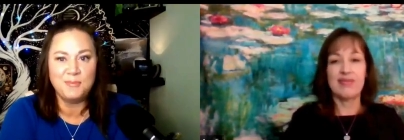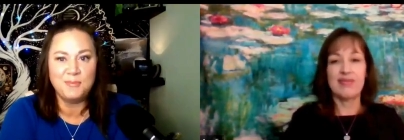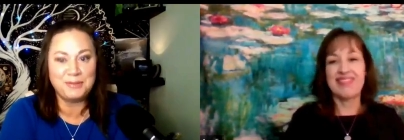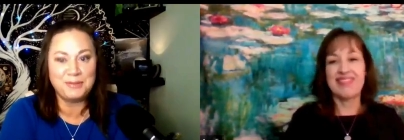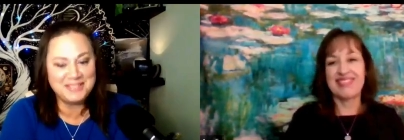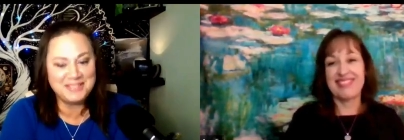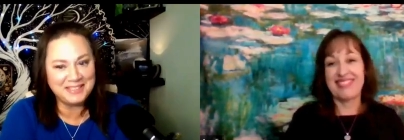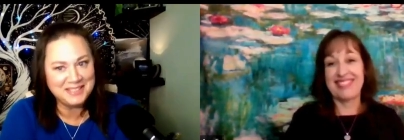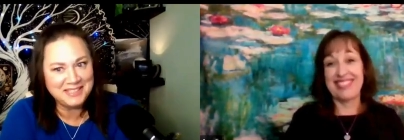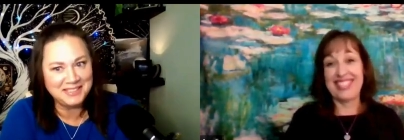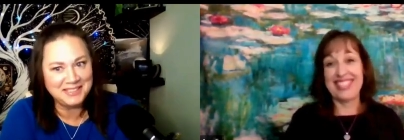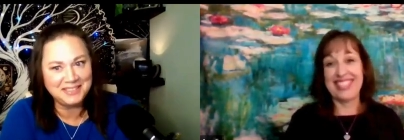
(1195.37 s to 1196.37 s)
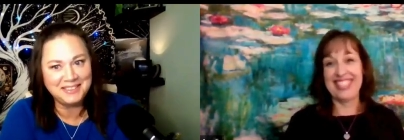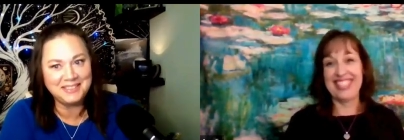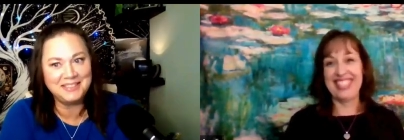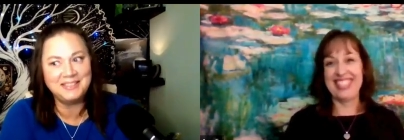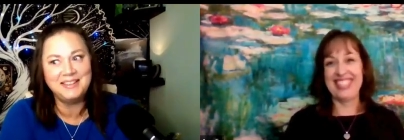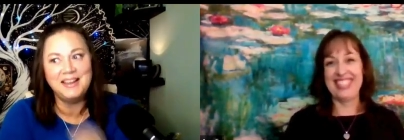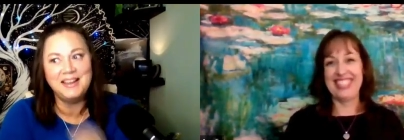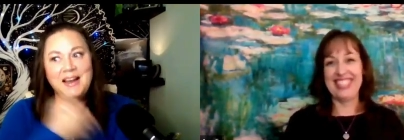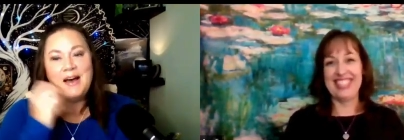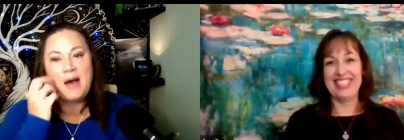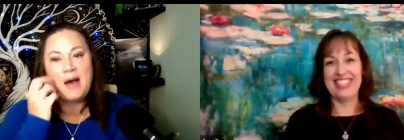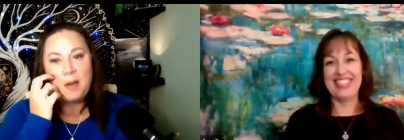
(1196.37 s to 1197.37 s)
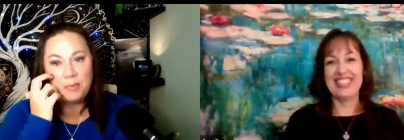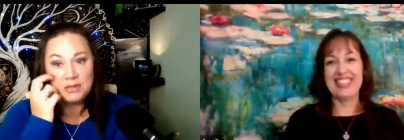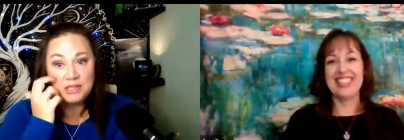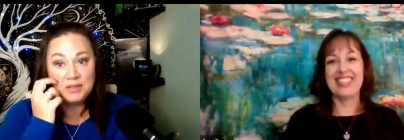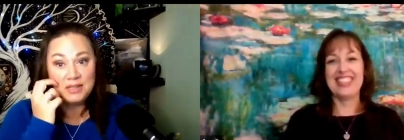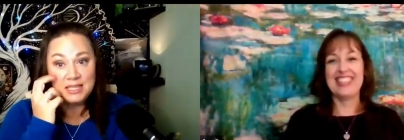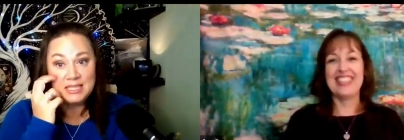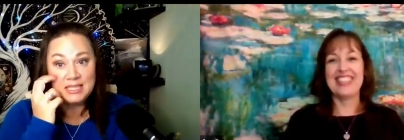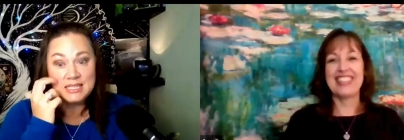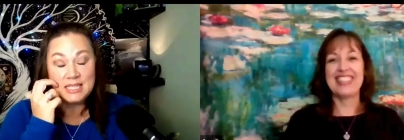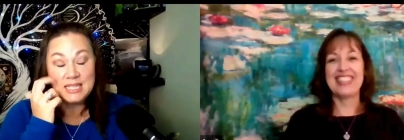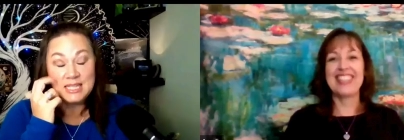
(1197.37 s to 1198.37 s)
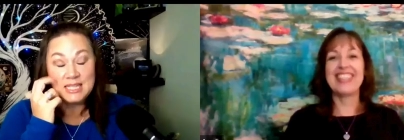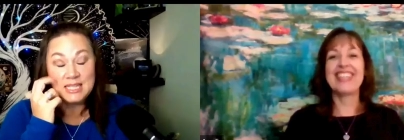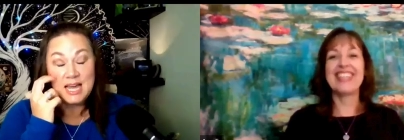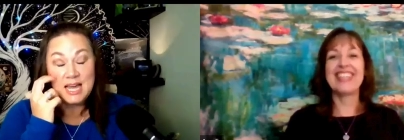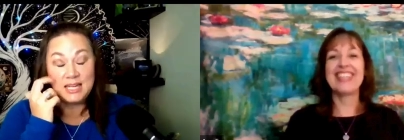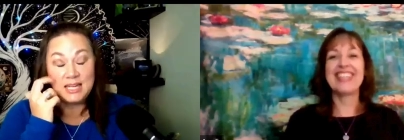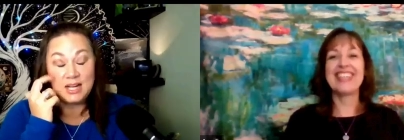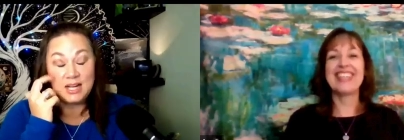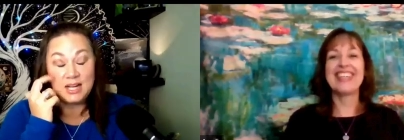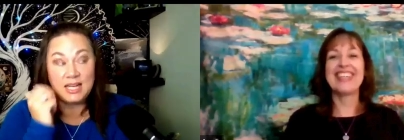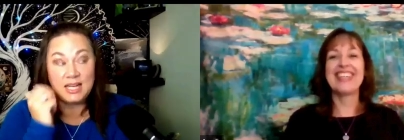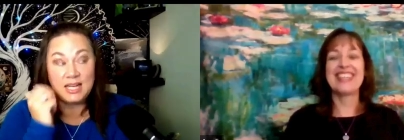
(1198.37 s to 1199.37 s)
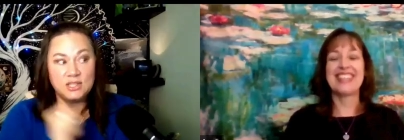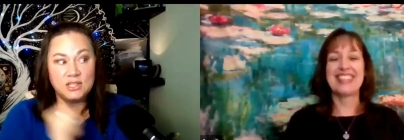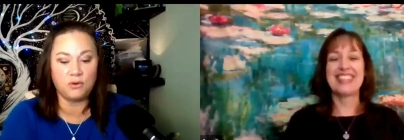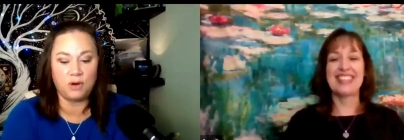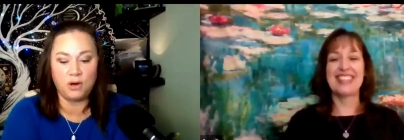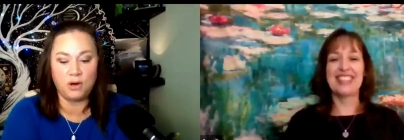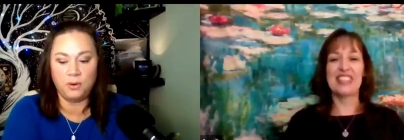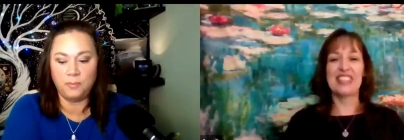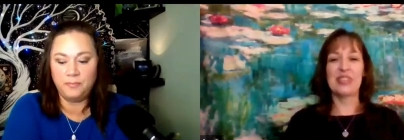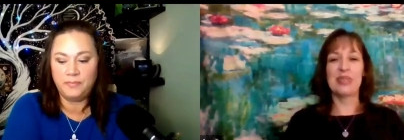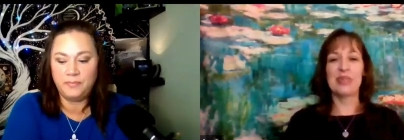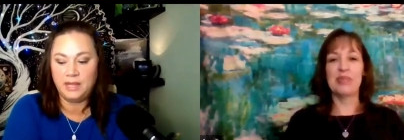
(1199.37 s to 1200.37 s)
Speaker 1: presented opportunities as, at a young age to grow.